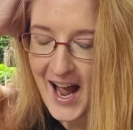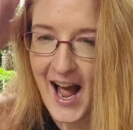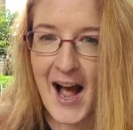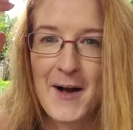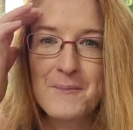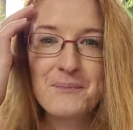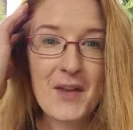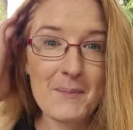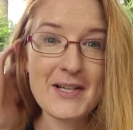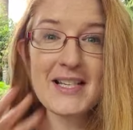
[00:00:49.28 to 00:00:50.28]

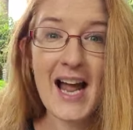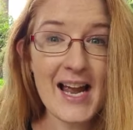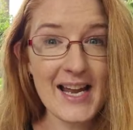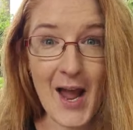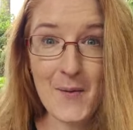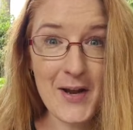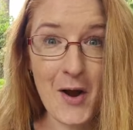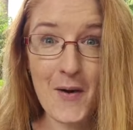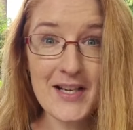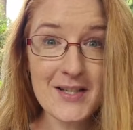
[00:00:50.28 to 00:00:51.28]
But today, we're
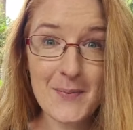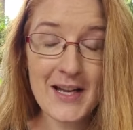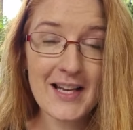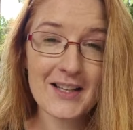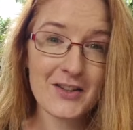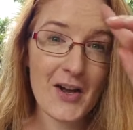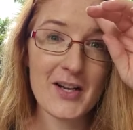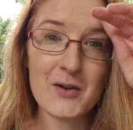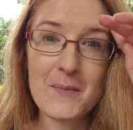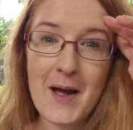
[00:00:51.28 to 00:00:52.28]
going to be
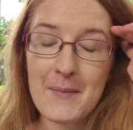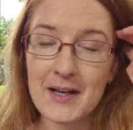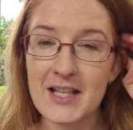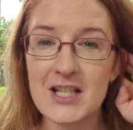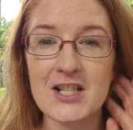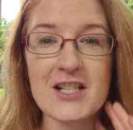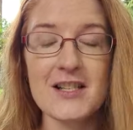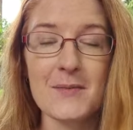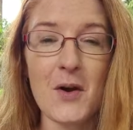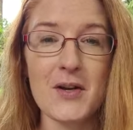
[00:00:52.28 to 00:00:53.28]
learning all about mud kitchens.
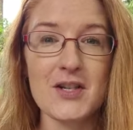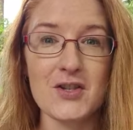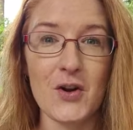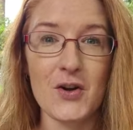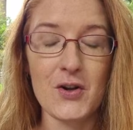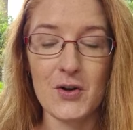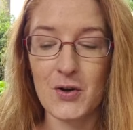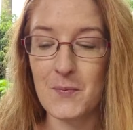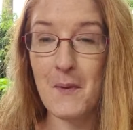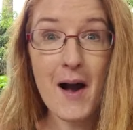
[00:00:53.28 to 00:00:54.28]
I'm going to show
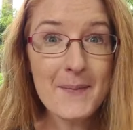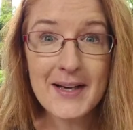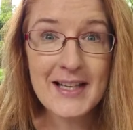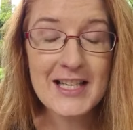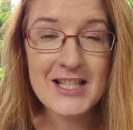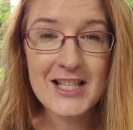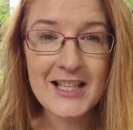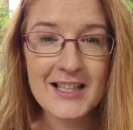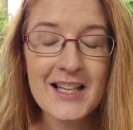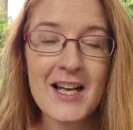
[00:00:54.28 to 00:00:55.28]
you my mud
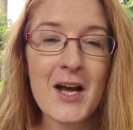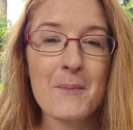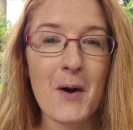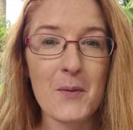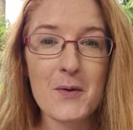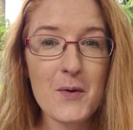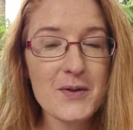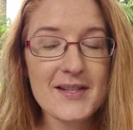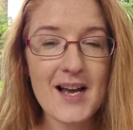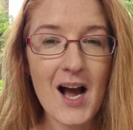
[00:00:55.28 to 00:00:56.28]
kitchen, but we will
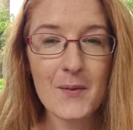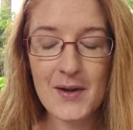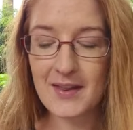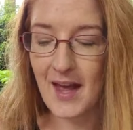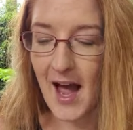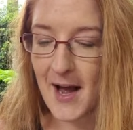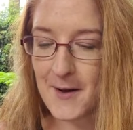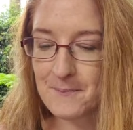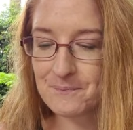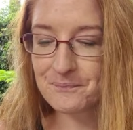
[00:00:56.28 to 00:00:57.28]
start with
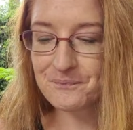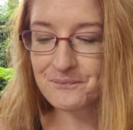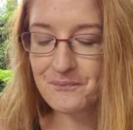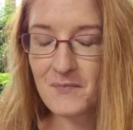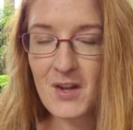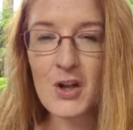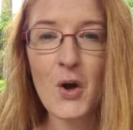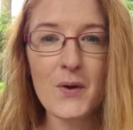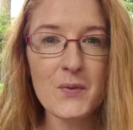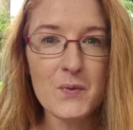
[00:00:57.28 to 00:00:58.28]

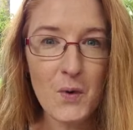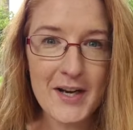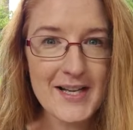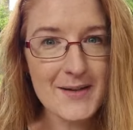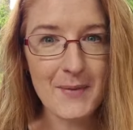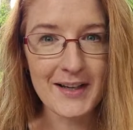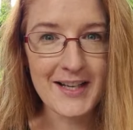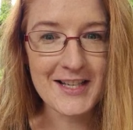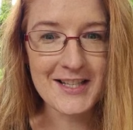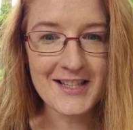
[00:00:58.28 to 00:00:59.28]
going through what is a mud
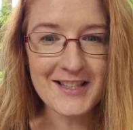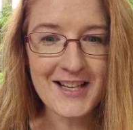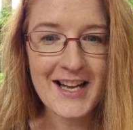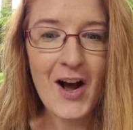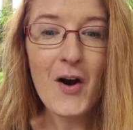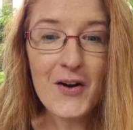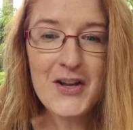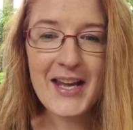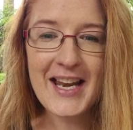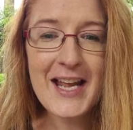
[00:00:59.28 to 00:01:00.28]
kitchen. Oh,
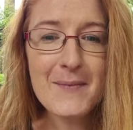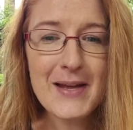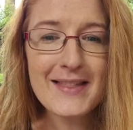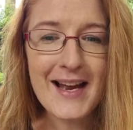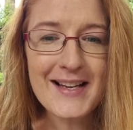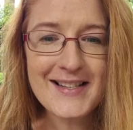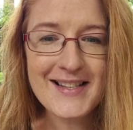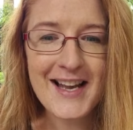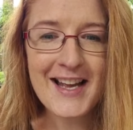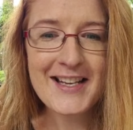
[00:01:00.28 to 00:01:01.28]
you can hear me,
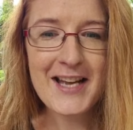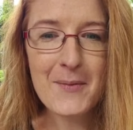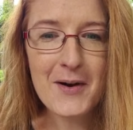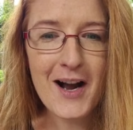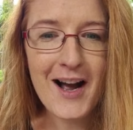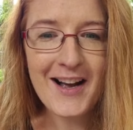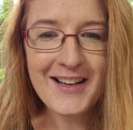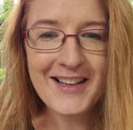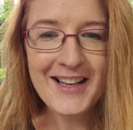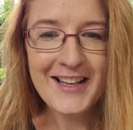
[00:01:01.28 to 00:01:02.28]
thanks. Tamara,
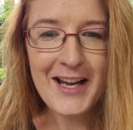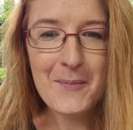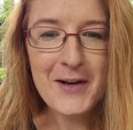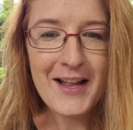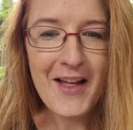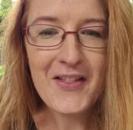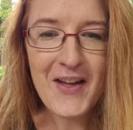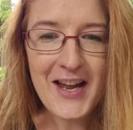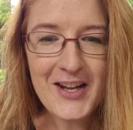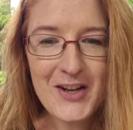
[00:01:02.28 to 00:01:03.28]
Gabriella,
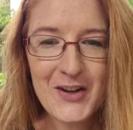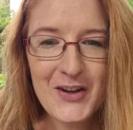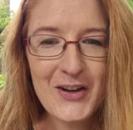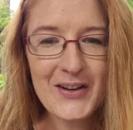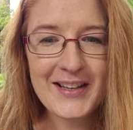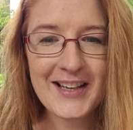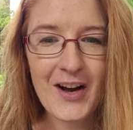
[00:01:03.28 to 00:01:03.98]
thank you.